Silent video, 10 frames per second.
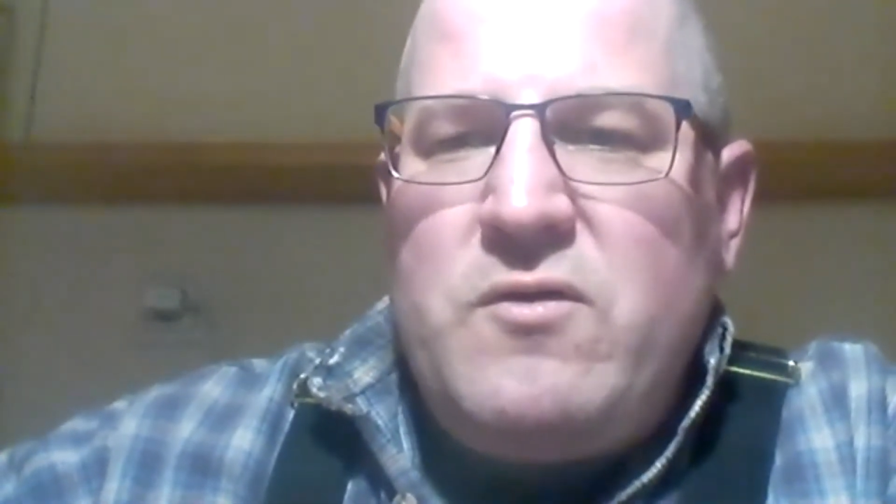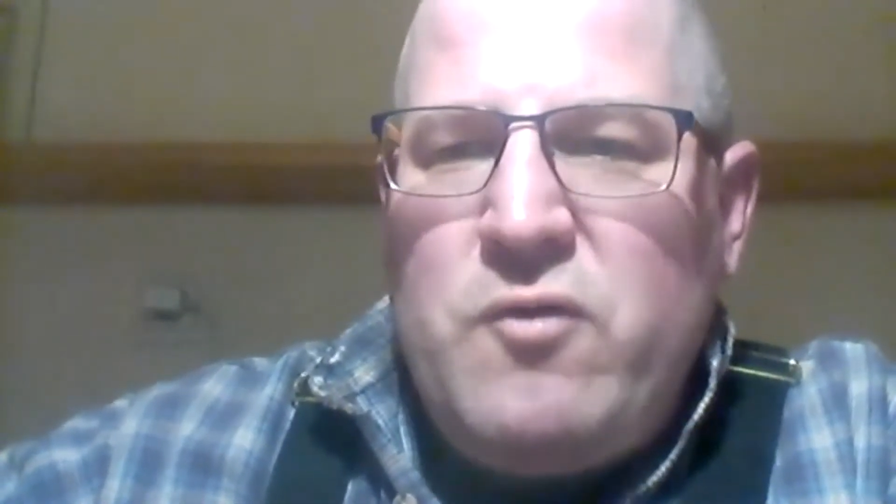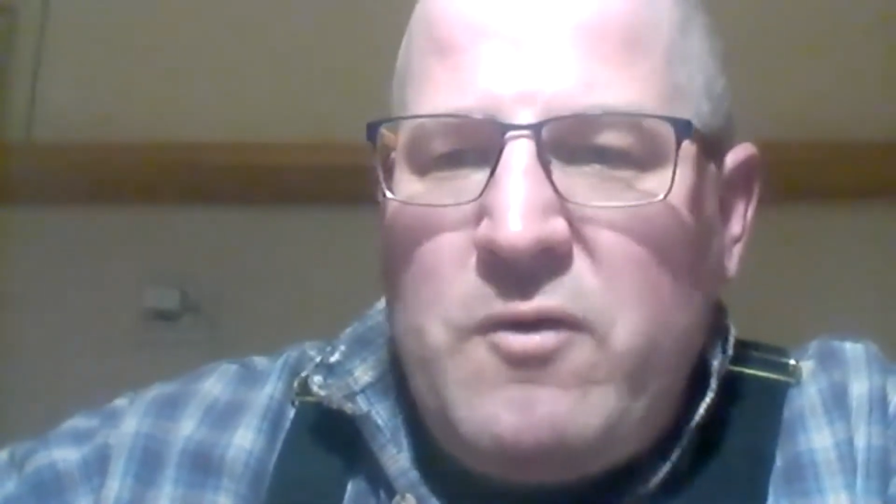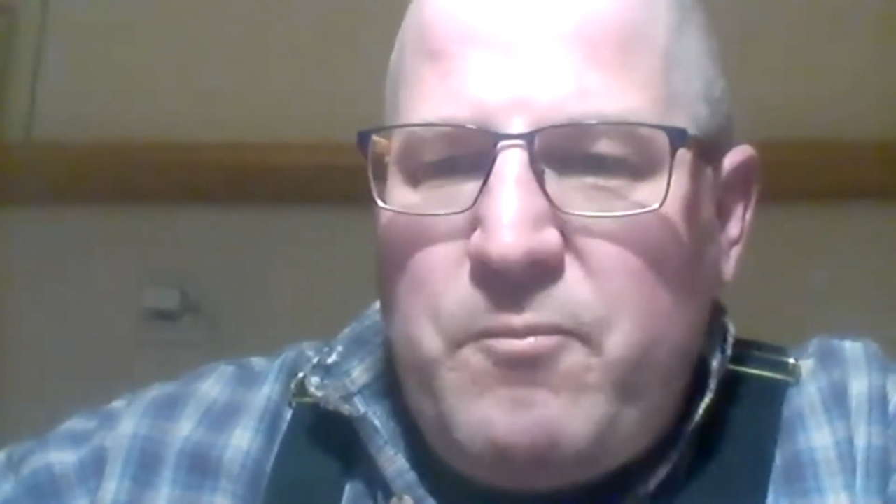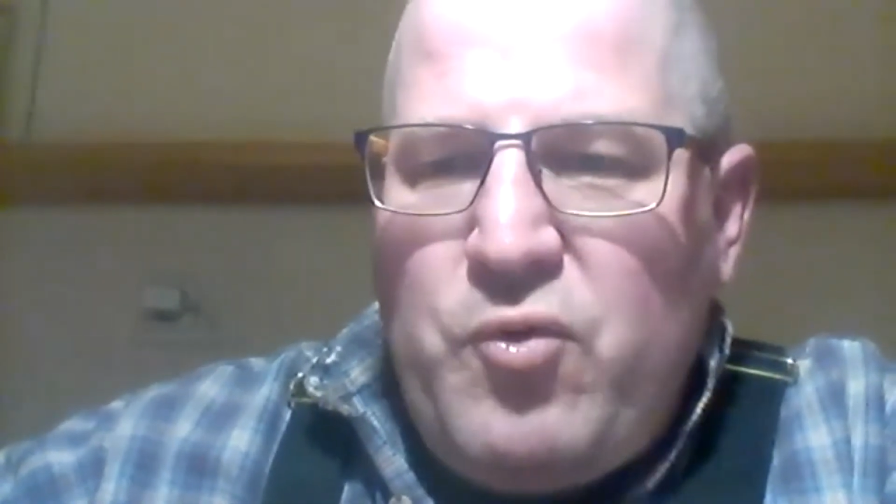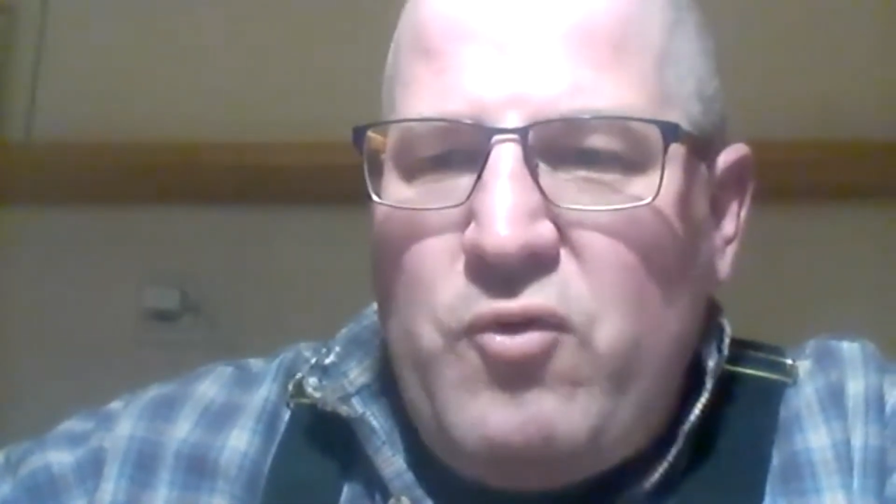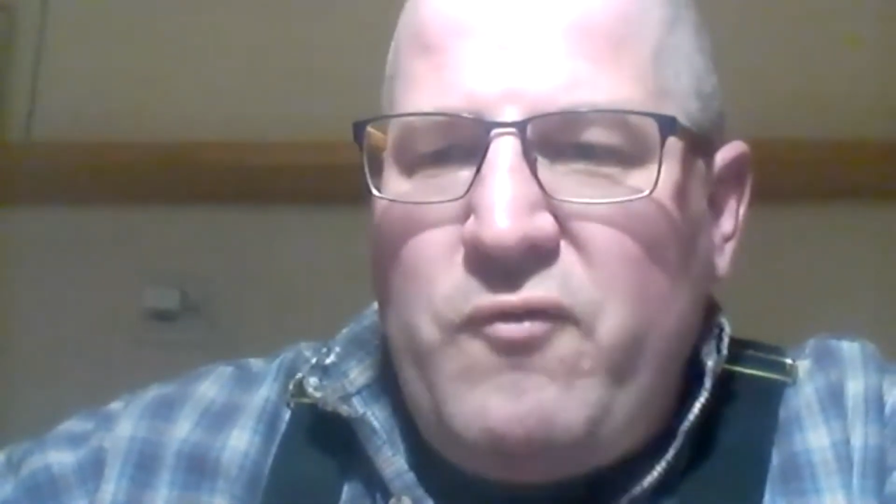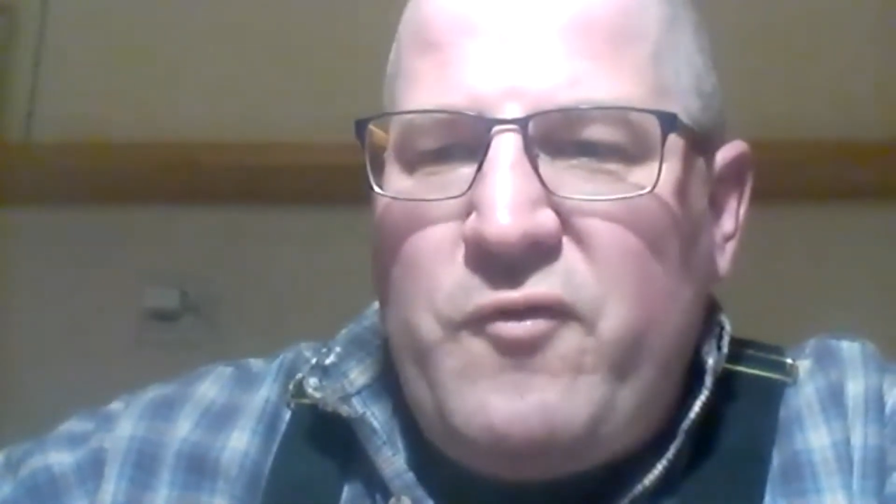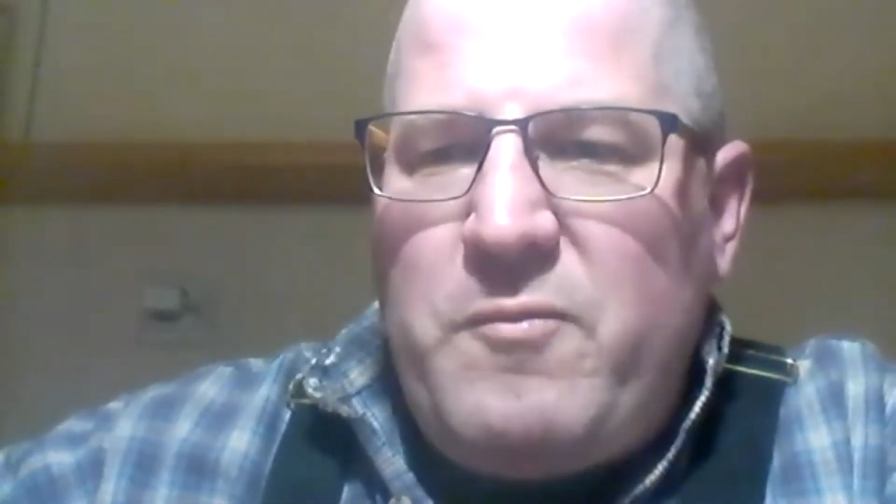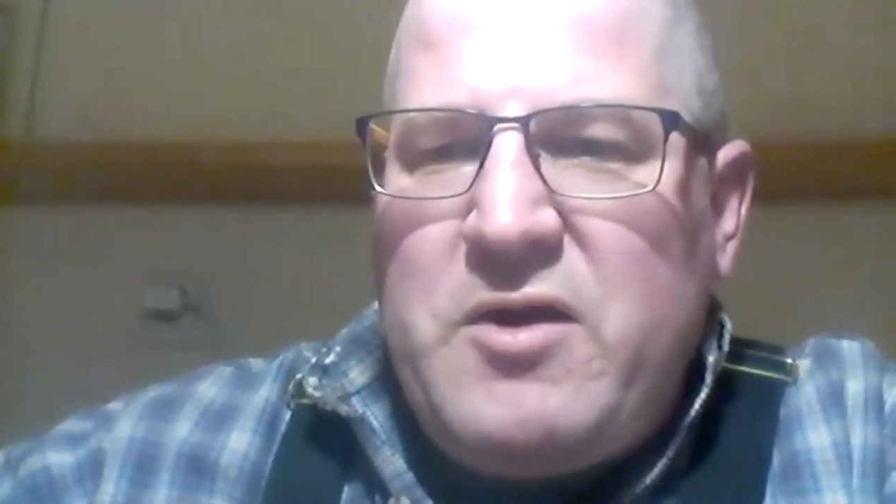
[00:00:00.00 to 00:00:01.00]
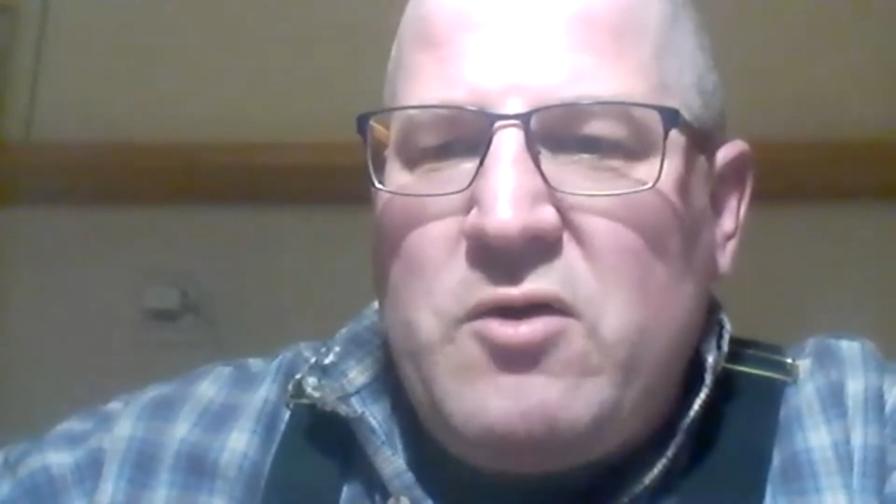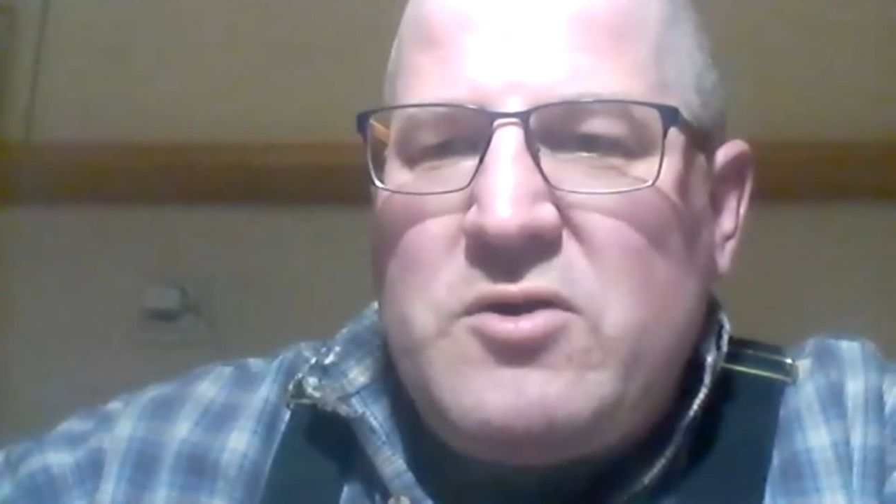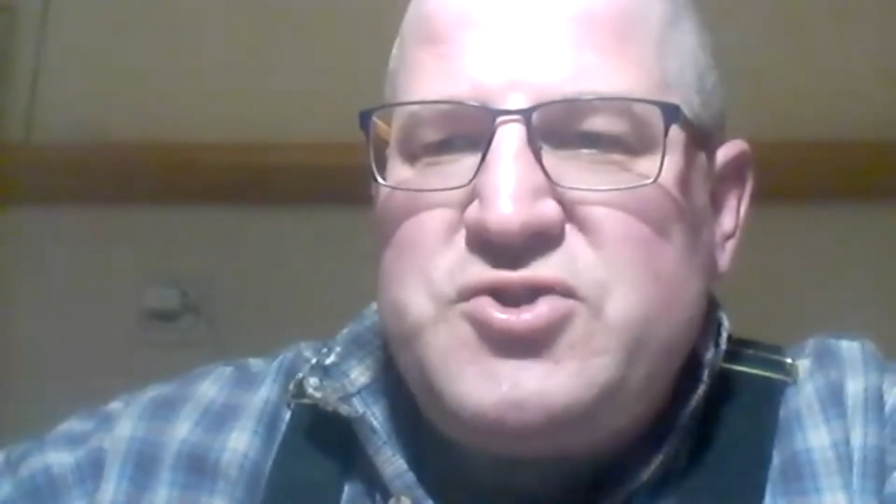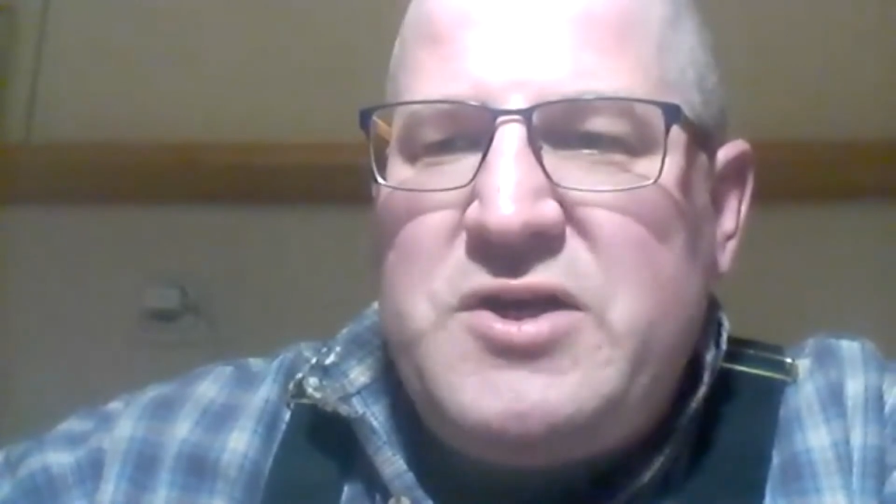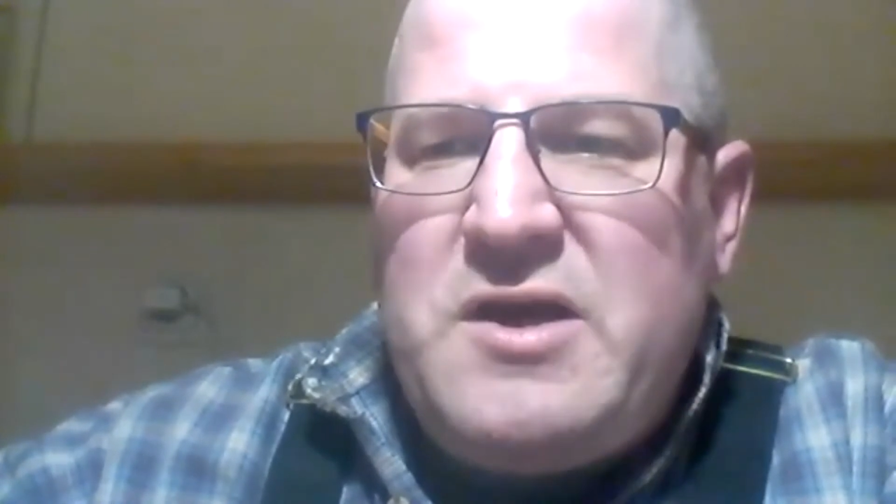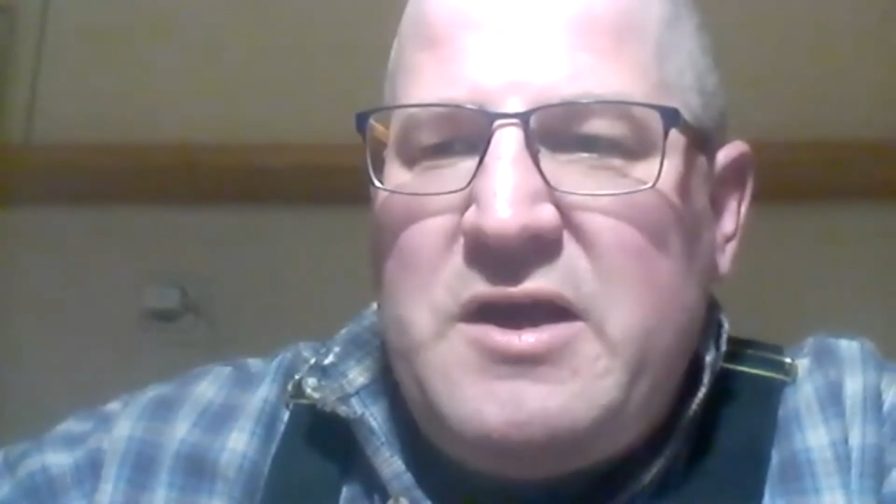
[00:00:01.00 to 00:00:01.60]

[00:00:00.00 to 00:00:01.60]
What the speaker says: to improve the biology